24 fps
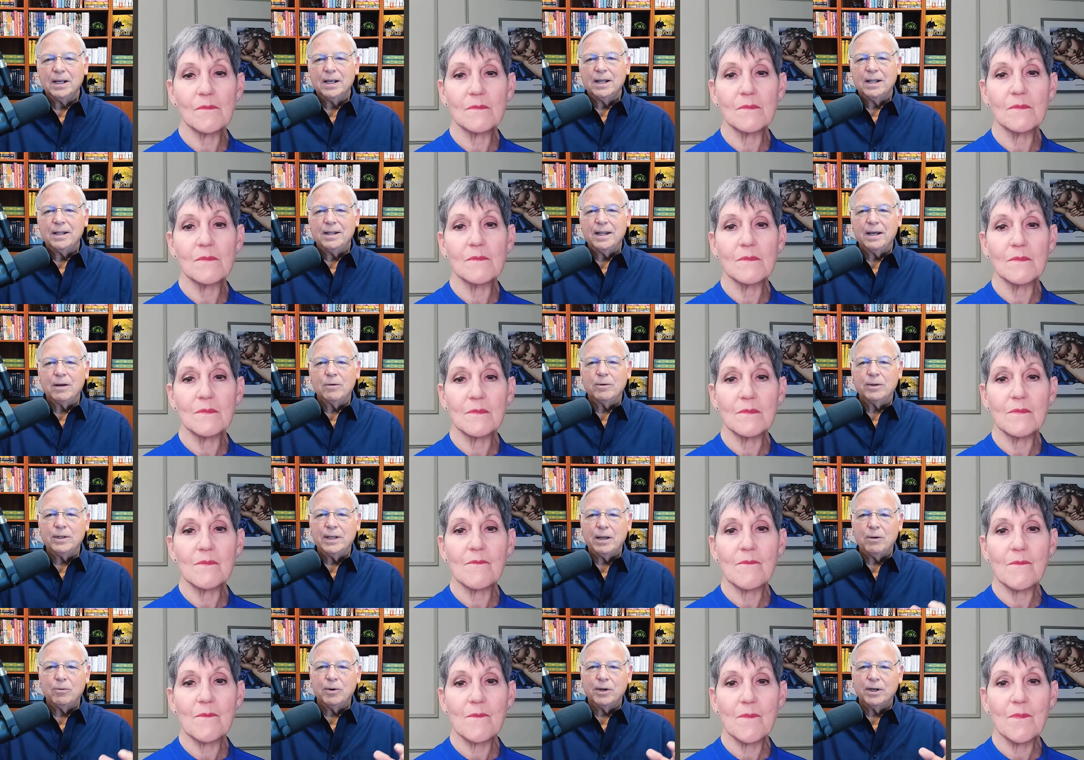Speaker 1: Then, when
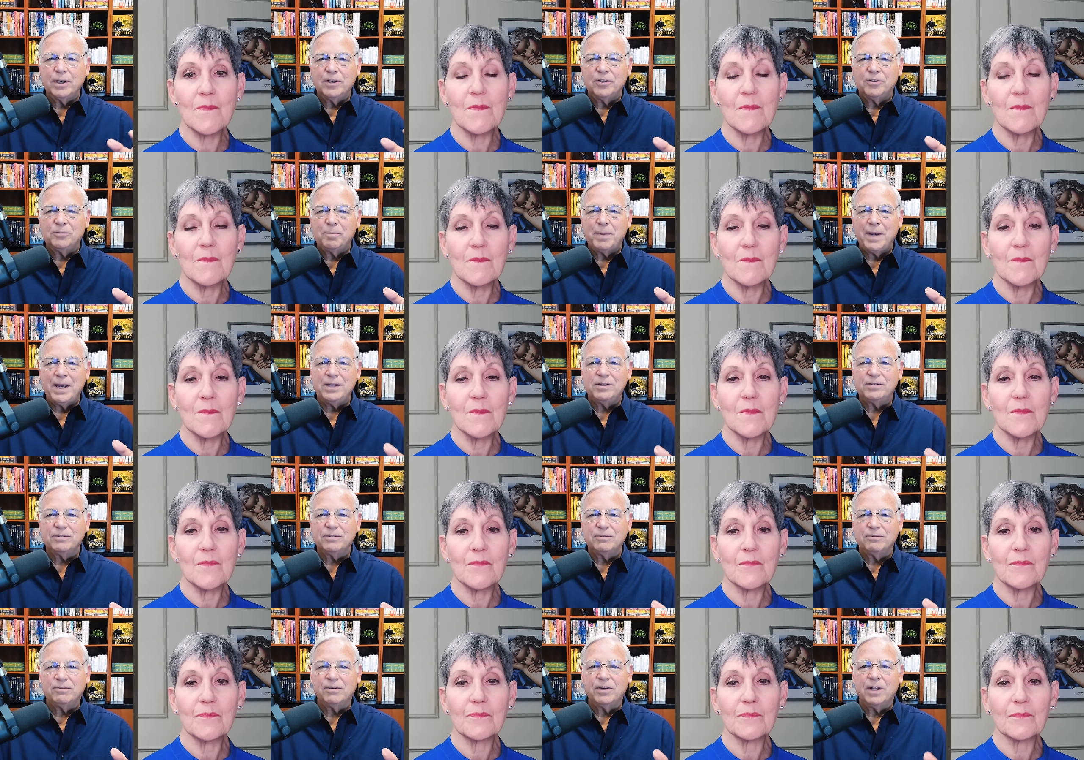they were in a space
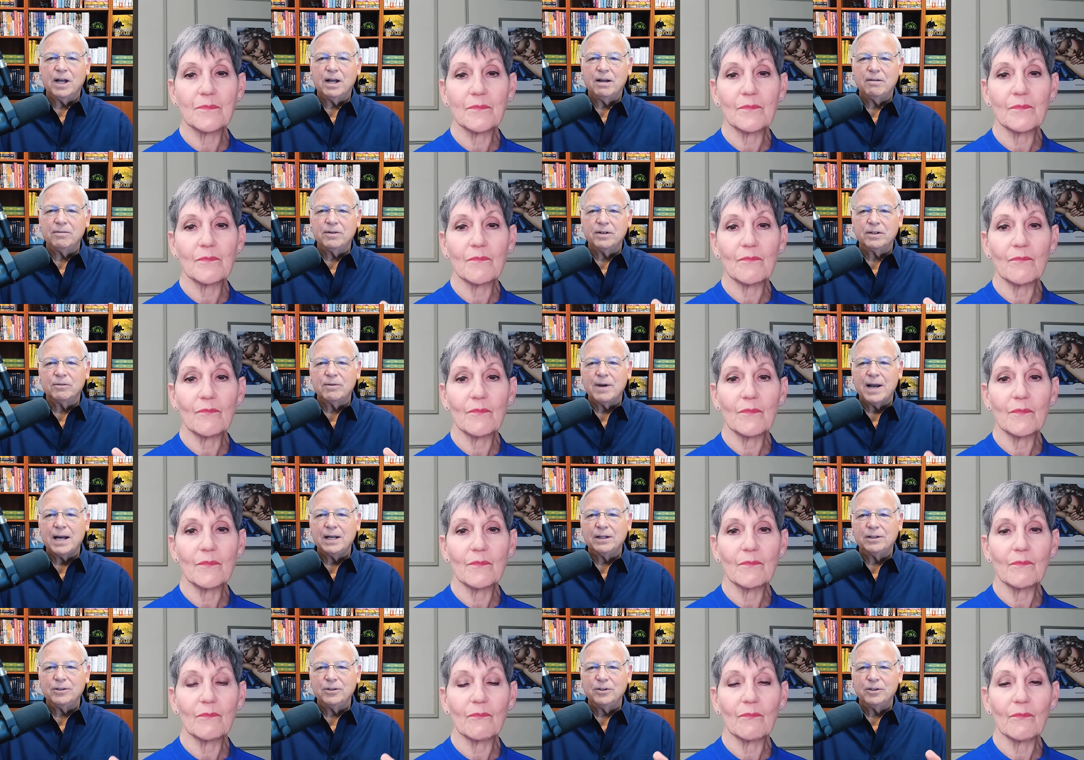of love and
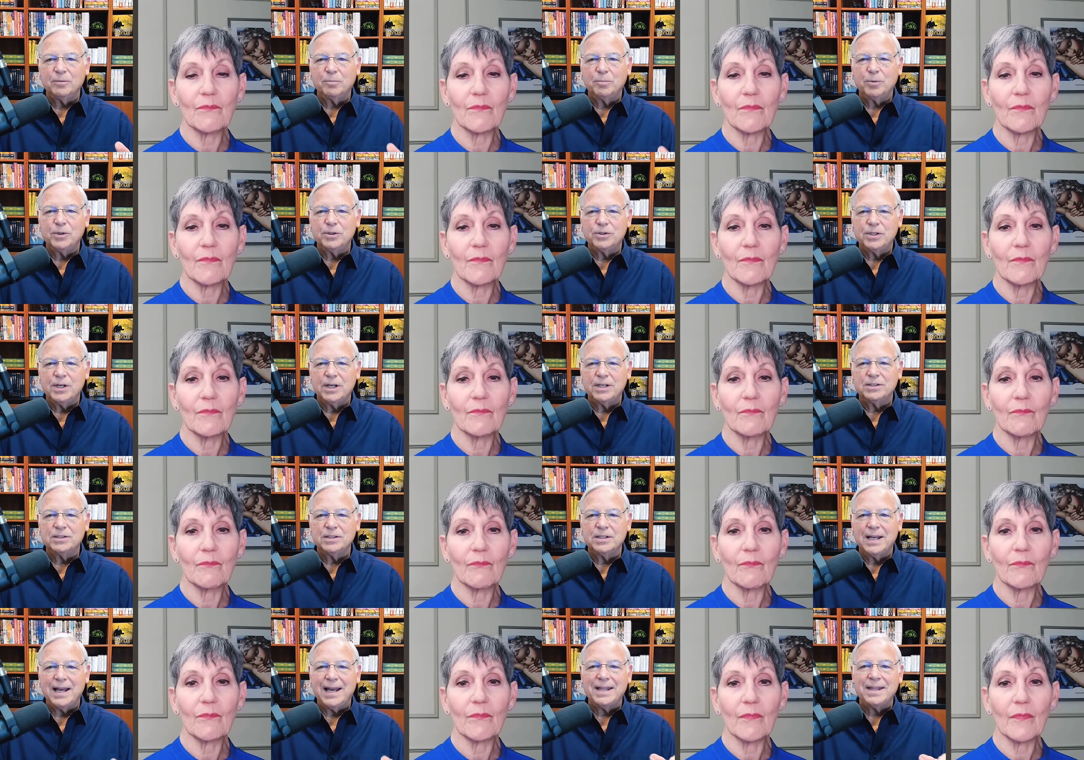gratitude and
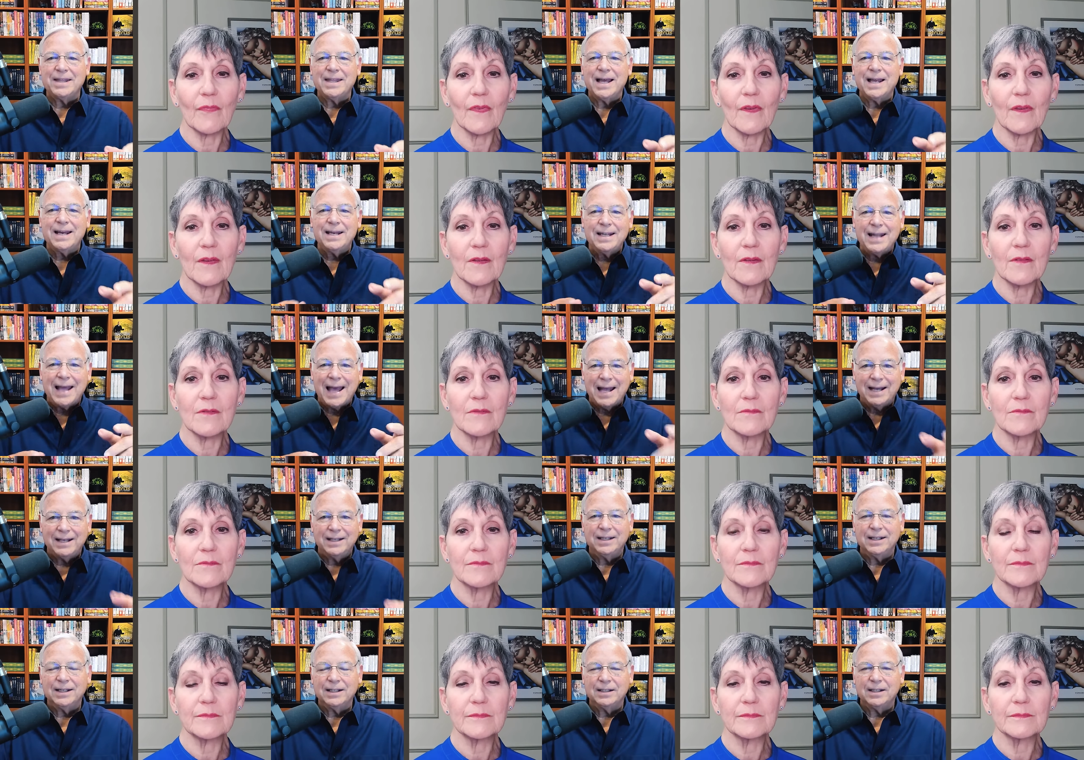appreciation, and then it
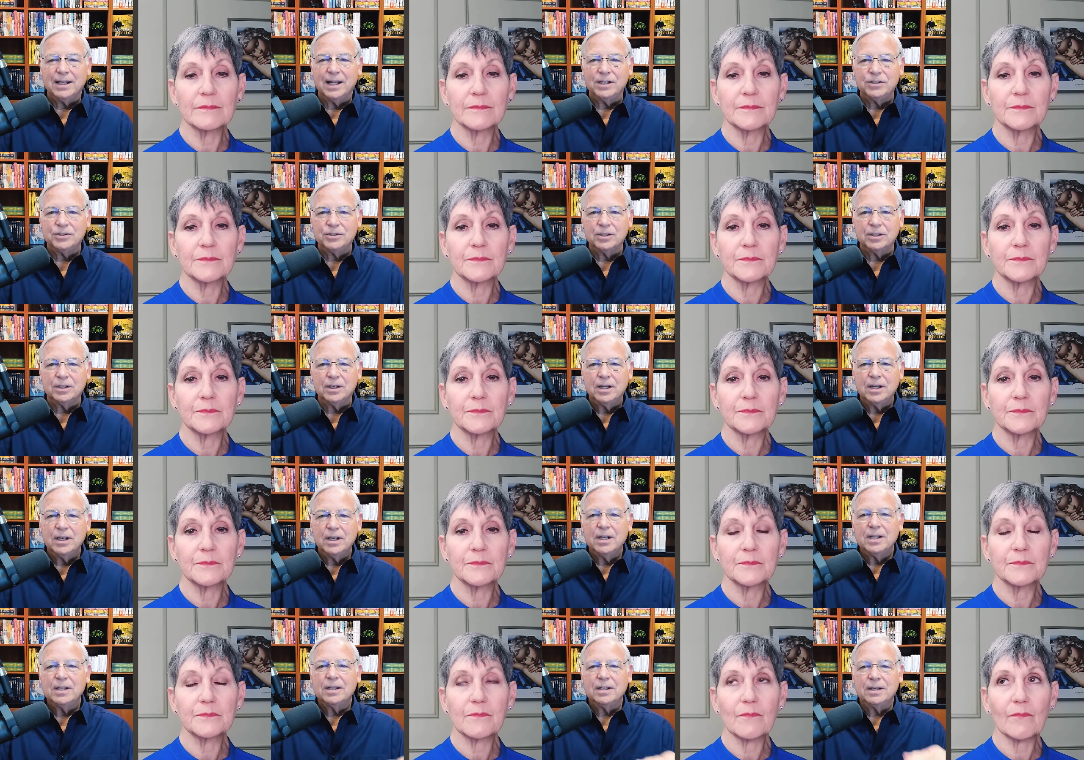had the intention,
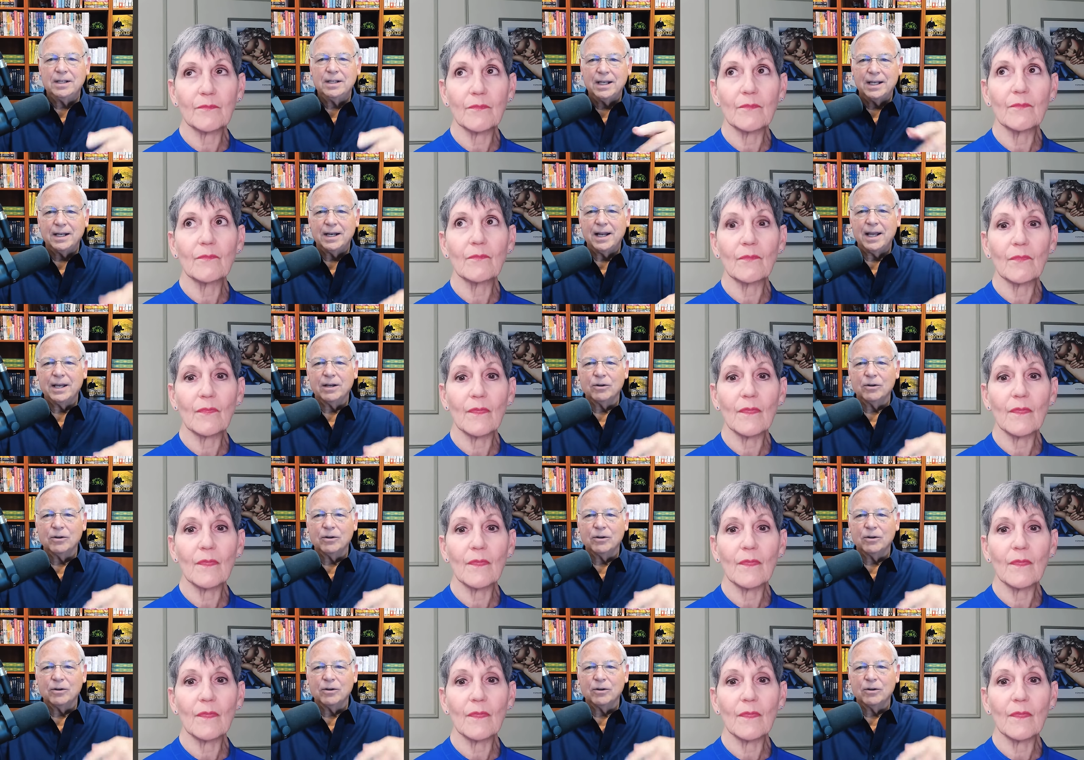the DNA